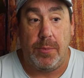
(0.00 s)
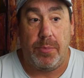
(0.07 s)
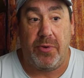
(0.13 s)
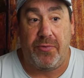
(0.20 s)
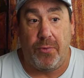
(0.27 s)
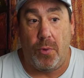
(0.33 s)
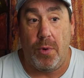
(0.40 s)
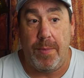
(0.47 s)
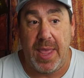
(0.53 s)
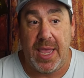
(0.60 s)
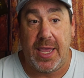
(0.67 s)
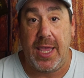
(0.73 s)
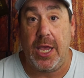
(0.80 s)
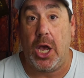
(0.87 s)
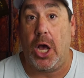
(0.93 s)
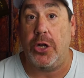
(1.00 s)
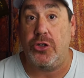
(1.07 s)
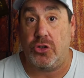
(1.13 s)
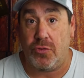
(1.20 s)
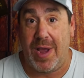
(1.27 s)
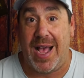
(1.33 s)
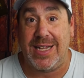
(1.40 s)
before making a
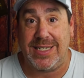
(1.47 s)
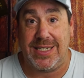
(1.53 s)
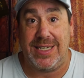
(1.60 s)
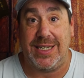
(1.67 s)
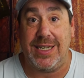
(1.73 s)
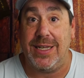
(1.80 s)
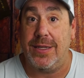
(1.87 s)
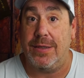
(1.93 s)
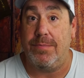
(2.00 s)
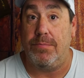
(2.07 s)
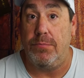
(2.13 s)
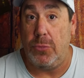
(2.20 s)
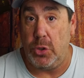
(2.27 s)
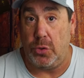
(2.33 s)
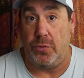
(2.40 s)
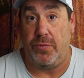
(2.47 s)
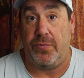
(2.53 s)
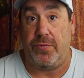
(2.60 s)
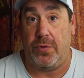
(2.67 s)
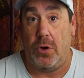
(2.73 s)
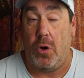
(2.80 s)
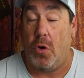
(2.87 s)
drastic
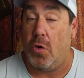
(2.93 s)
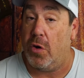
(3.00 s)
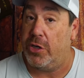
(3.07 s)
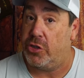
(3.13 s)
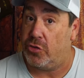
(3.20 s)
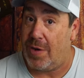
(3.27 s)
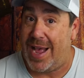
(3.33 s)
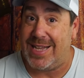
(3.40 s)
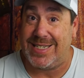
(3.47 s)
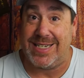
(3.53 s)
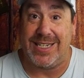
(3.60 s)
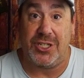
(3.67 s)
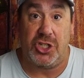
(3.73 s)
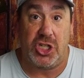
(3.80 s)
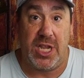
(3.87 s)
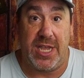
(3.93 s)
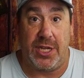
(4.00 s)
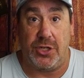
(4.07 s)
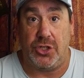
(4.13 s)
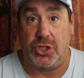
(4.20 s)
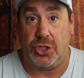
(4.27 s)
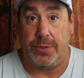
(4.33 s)
move or a drastic
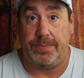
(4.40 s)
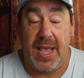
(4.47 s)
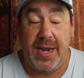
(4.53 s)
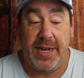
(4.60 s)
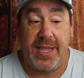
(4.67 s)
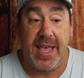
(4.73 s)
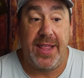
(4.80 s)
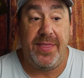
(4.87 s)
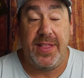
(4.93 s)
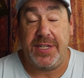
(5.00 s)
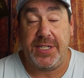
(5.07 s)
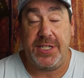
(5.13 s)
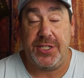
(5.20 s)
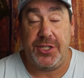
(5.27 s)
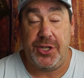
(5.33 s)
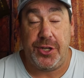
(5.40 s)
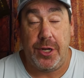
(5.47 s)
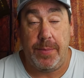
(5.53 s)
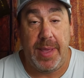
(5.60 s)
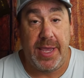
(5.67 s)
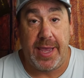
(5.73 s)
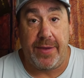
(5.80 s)
change. And again, this isn't going
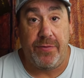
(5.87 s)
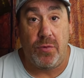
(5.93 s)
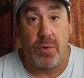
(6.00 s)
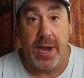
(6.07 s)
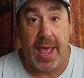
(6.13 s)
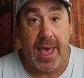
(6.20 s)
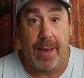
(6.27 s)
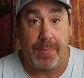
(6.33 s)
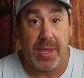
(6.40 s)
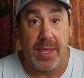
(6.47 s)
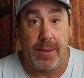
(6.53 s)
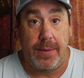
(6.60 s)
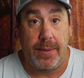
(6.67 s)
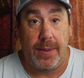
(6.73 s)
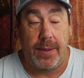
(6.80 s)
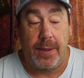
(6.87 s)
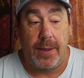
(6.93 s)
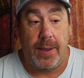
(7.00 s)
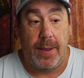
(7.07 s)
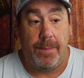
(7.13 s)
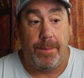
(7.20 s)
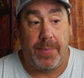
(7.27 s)
to make everyone happy,
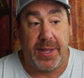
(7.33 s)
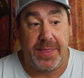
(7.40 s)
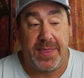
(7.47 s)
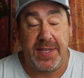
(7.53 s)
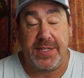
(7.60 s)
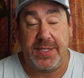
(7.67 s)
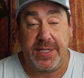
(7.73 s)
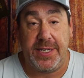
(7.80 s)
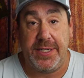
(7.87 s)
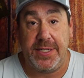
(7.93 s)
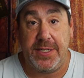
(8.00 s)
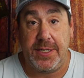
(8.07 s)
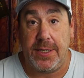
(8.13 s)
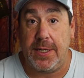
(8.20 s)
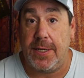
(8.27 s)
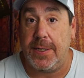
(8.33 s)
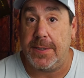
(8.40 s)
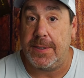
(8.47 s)
but this is